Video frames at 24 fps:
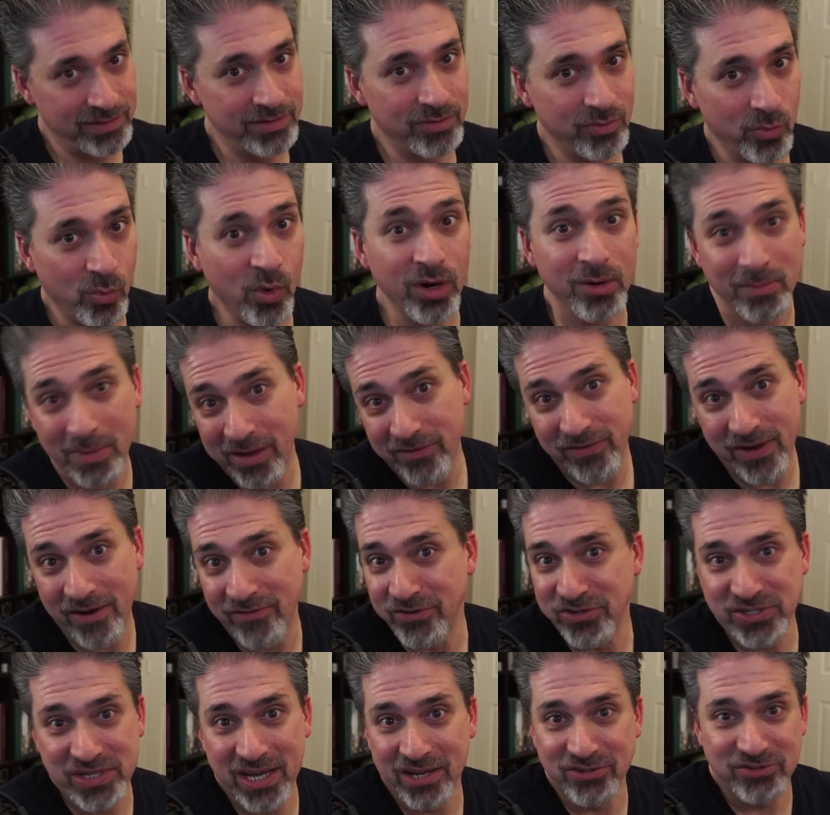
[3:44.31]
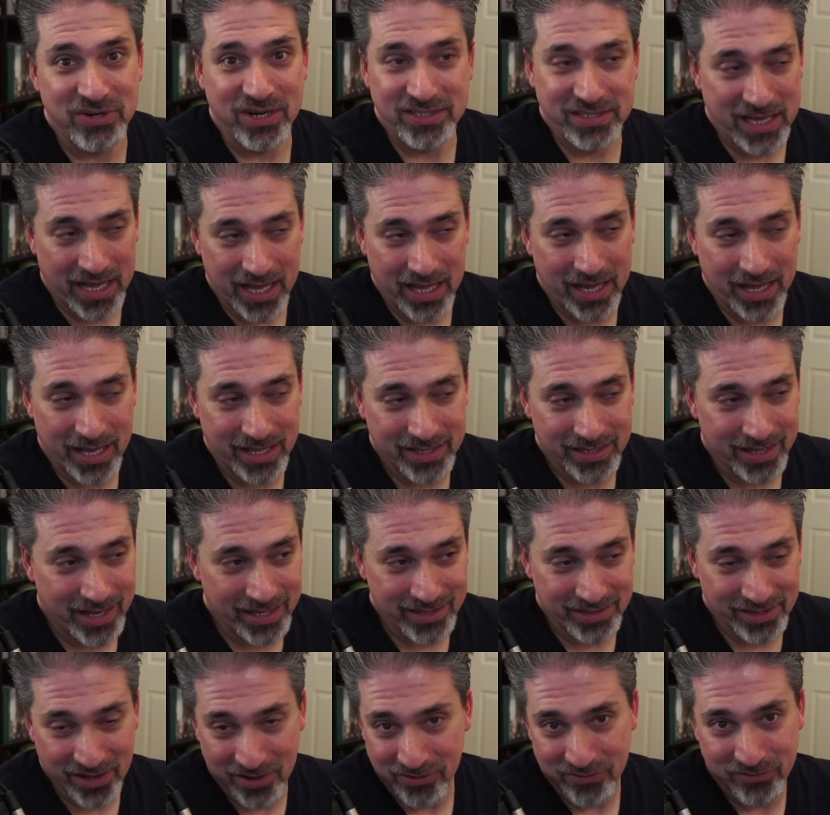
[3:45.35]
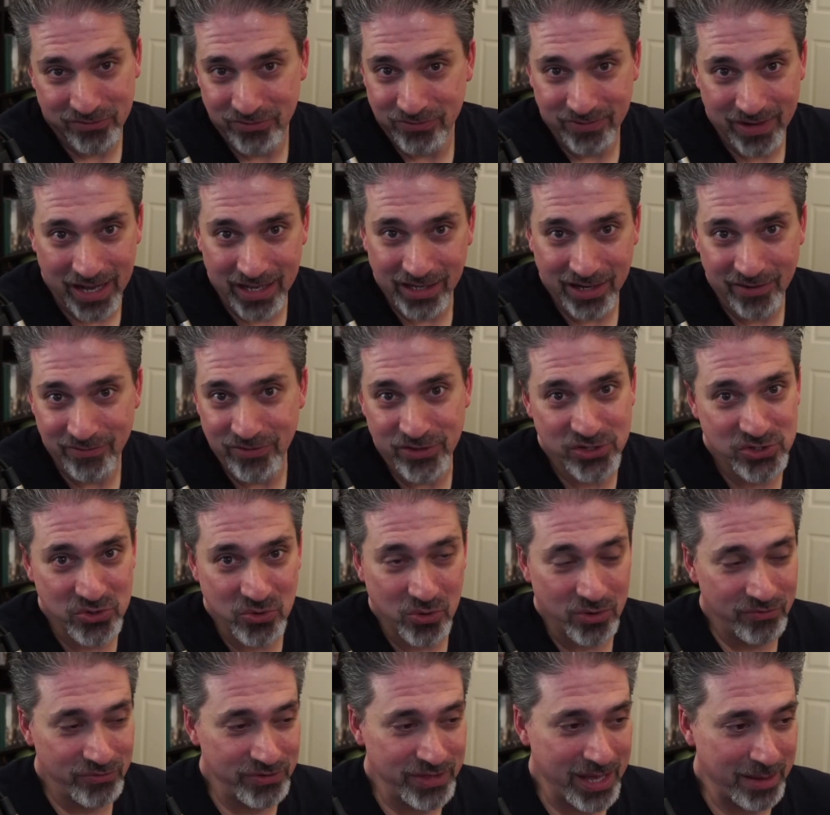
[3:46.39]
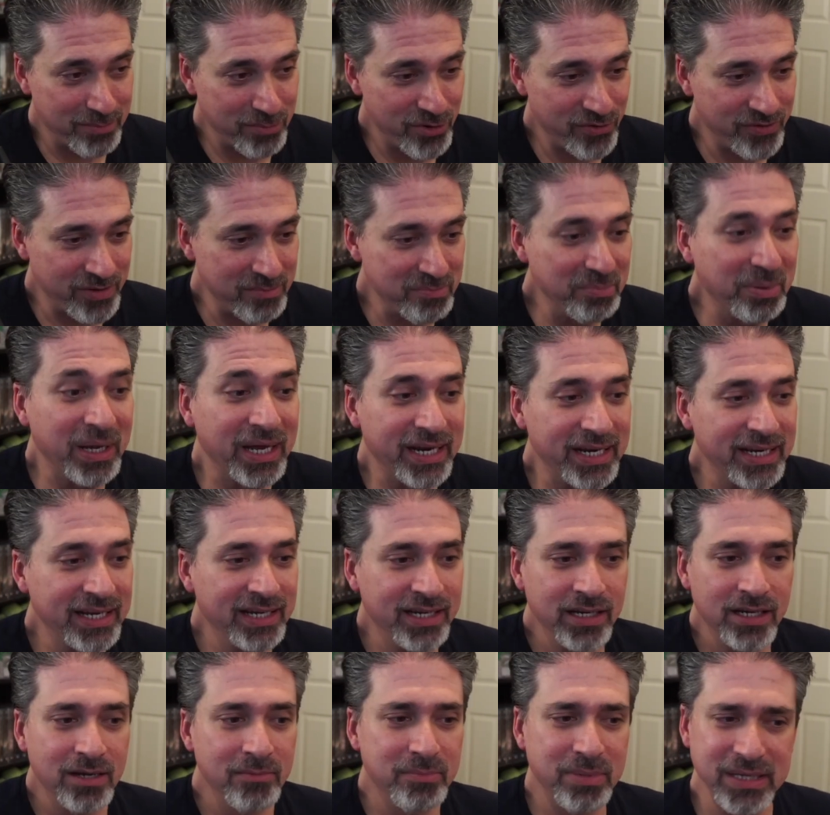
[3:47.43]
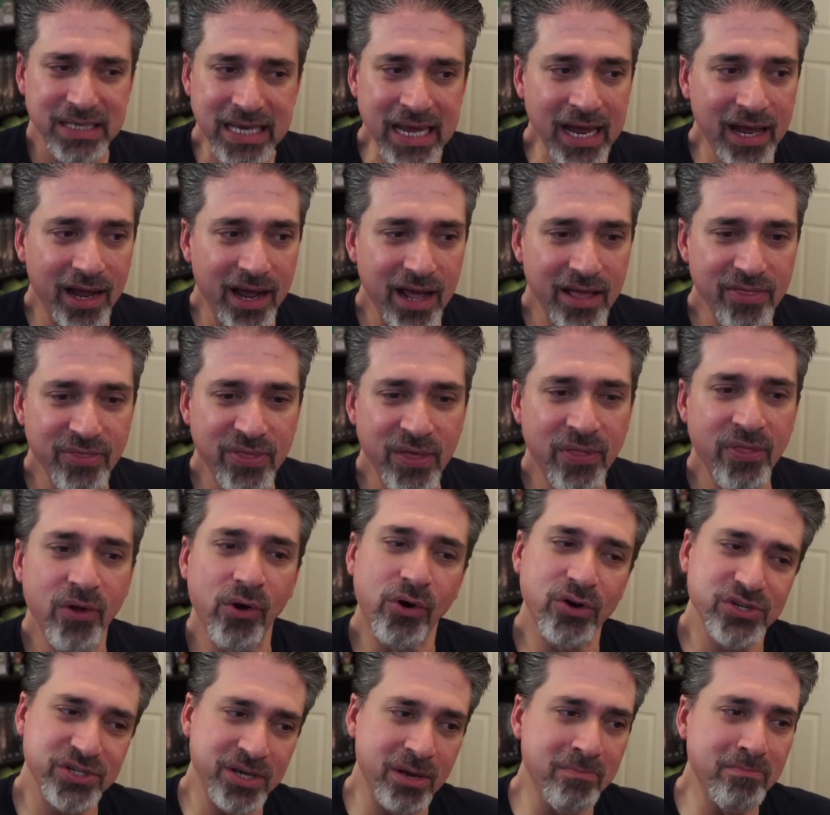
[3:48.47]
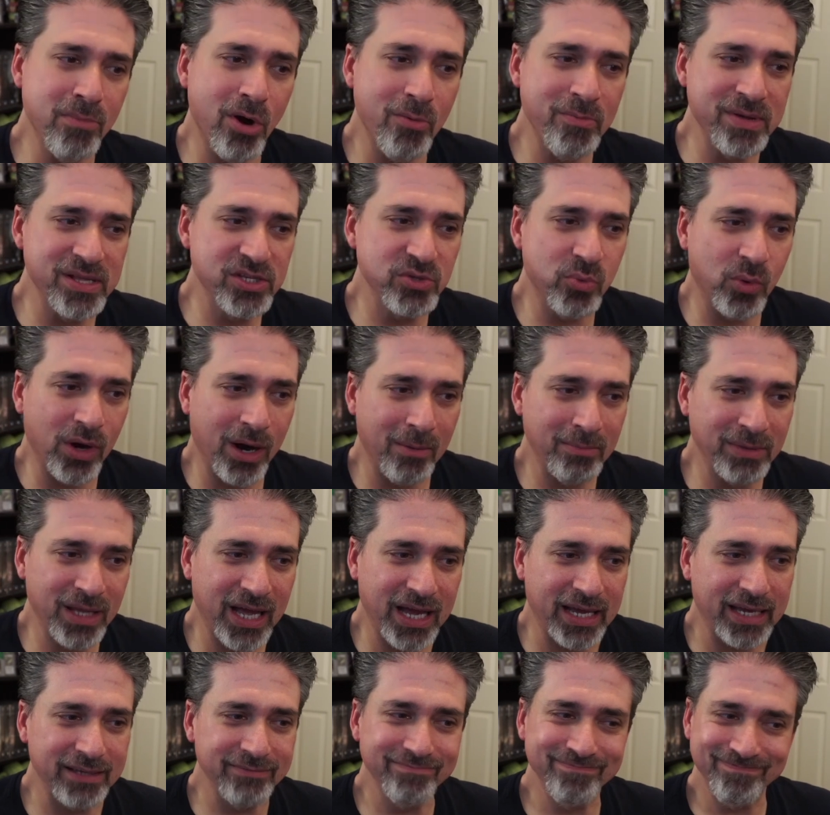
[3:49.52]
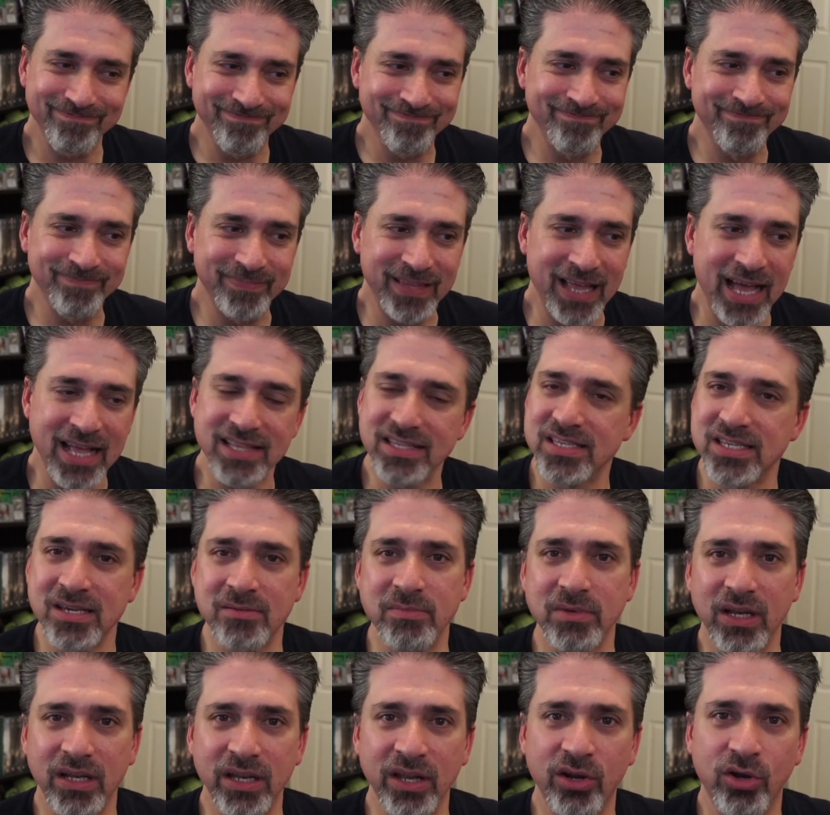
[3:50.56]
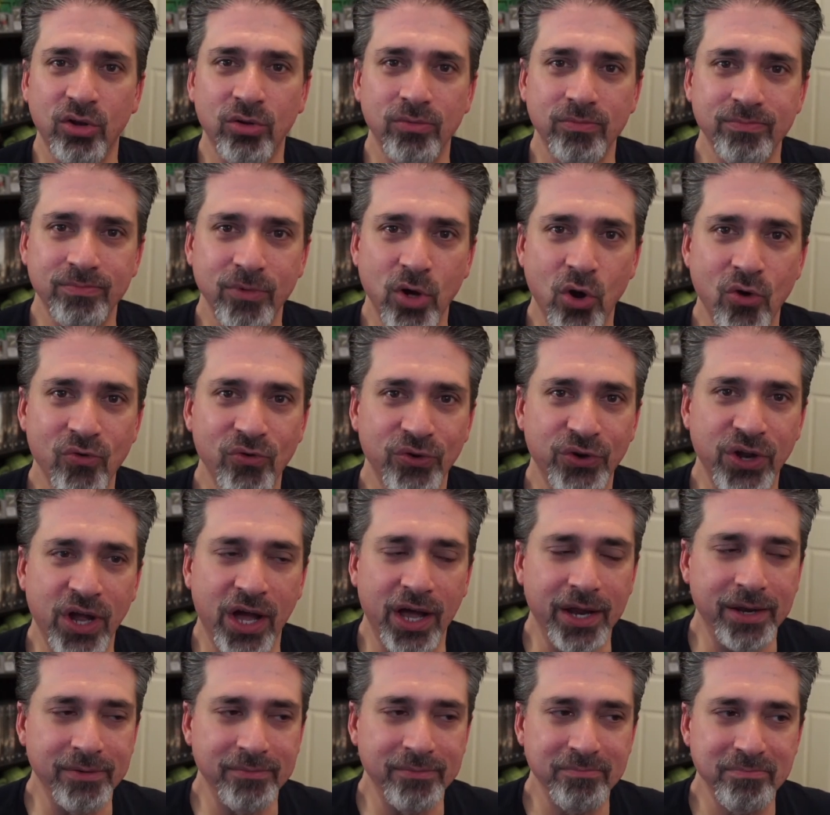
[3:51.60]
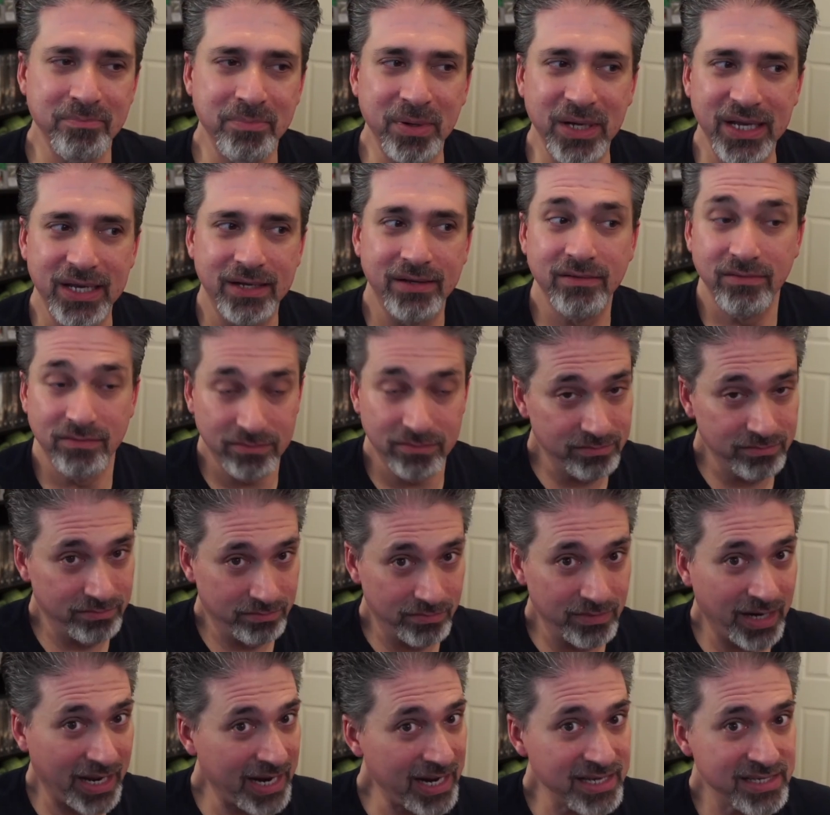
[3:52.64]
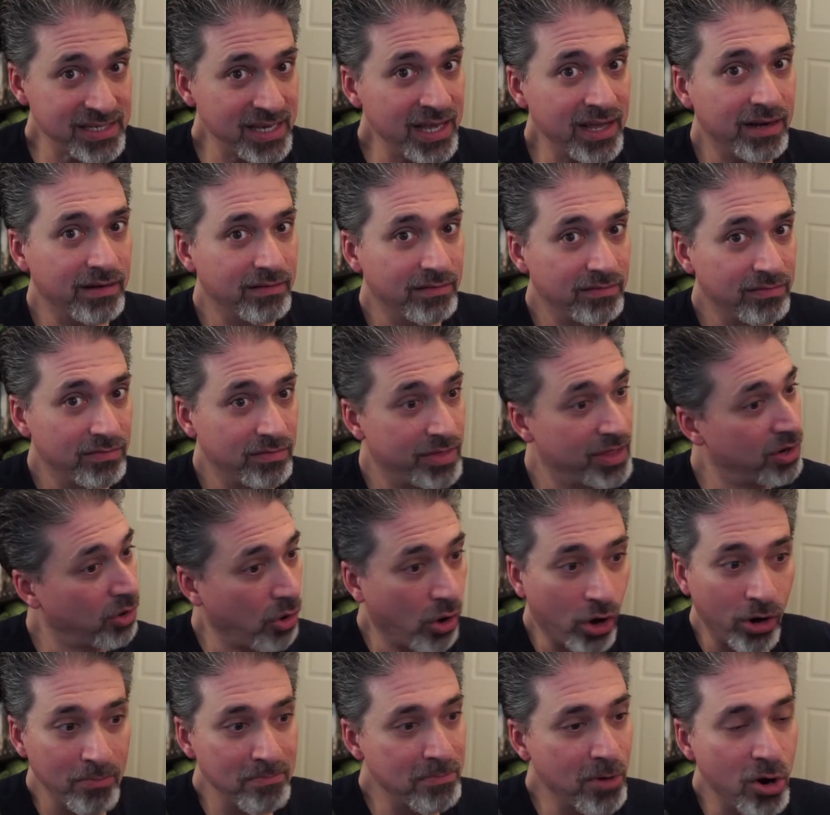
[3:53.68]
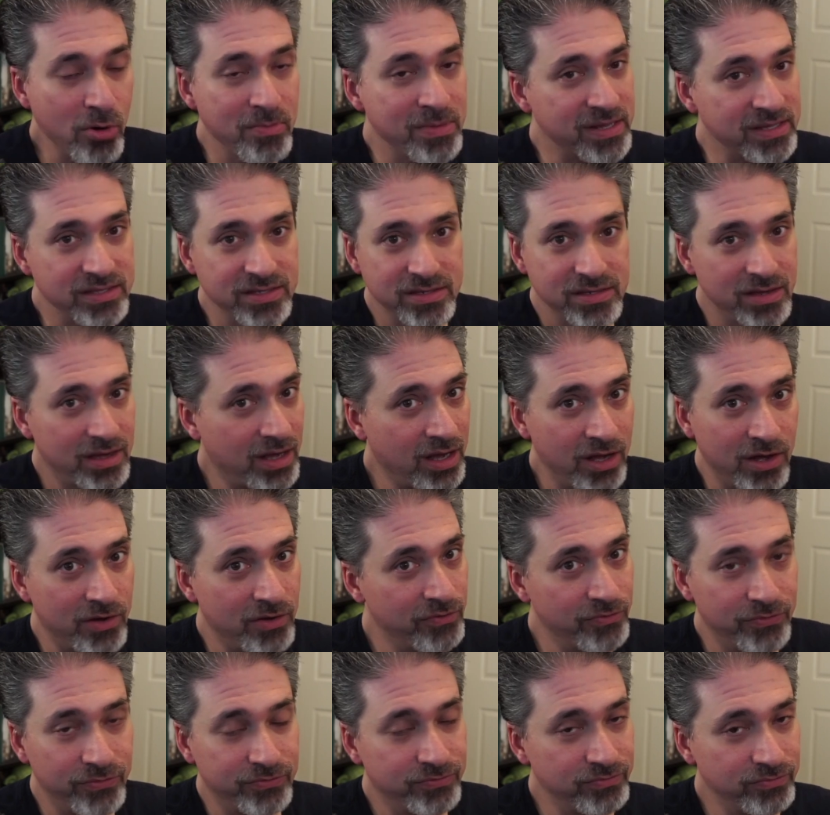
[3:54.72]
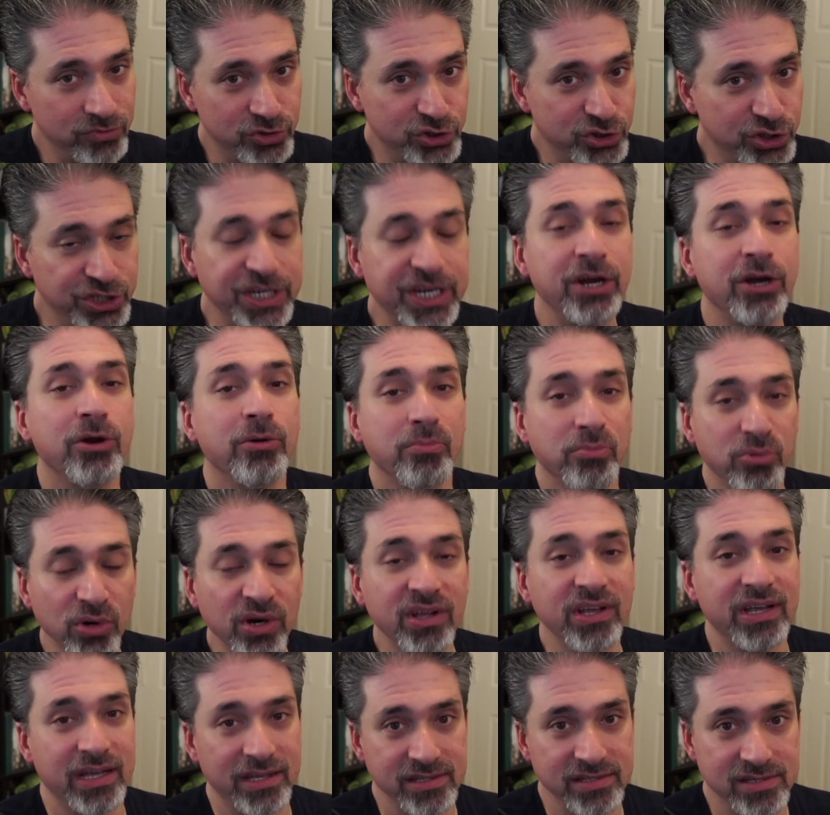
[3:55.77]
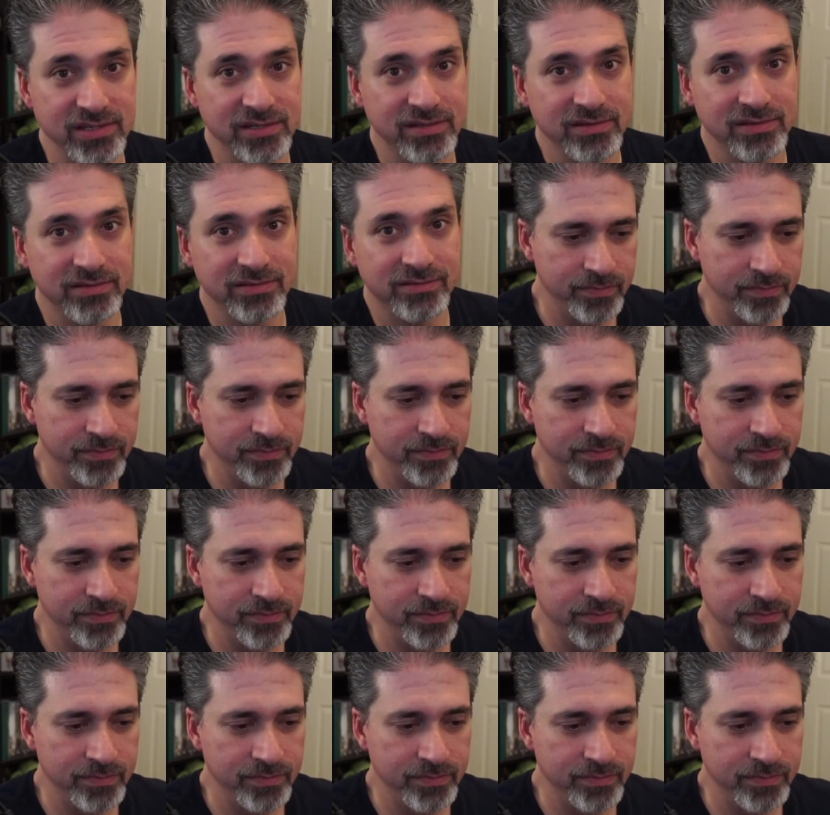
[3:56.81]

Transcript: one of my favorite soundtracks. I love the score for that movie. But yeah, then there are some moments where I'm like, that seemed a little overdone. But like I said, there are moments of sheer brilliance.